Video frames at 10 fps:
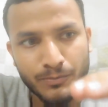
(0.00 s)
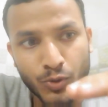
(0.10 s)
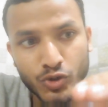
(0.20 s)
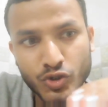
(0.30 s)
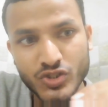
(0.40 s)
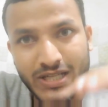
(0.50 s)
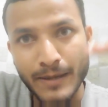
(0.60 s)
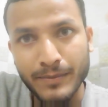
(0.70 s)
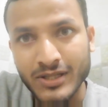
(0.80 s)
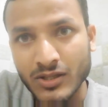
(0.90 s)
put the
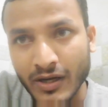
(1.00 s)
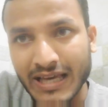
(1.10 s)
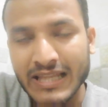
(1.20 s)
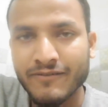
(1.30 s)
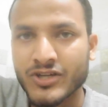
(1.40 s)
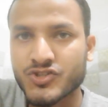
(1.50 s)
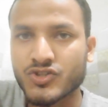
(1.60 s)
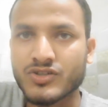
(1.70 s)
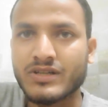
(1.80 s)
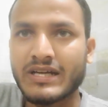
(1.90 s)
step in the
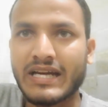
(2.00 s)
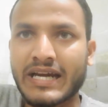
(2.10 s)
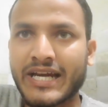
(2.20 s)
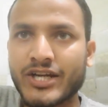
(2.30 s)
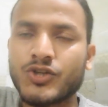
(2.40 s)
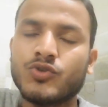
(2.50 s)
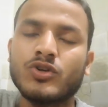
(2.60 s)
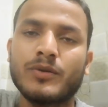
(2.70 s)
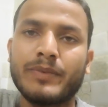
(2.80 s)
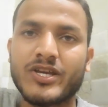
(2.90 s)
elevator and do
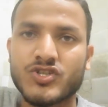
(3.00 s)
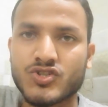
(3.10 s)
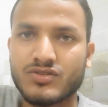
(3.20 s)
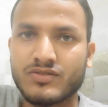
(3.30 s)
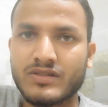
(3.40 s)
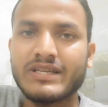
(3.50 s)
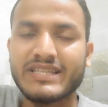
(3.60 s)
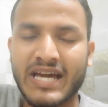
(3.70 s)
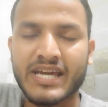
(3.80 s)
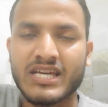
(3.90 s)
your best.
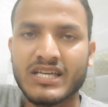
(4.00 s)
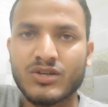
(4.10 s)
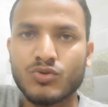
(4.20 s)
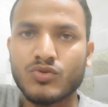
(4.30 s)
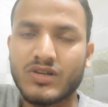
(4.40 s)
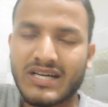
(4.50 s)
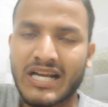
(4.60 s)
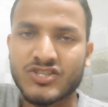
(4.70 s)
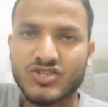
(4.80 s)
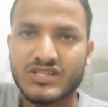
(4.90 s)
Thanking you,
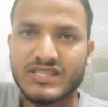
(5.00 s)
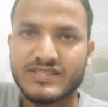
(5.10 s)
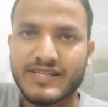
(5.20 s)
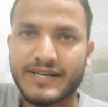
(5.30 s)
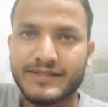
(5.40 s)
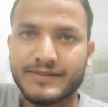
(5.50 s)
Ranjan Gurusi.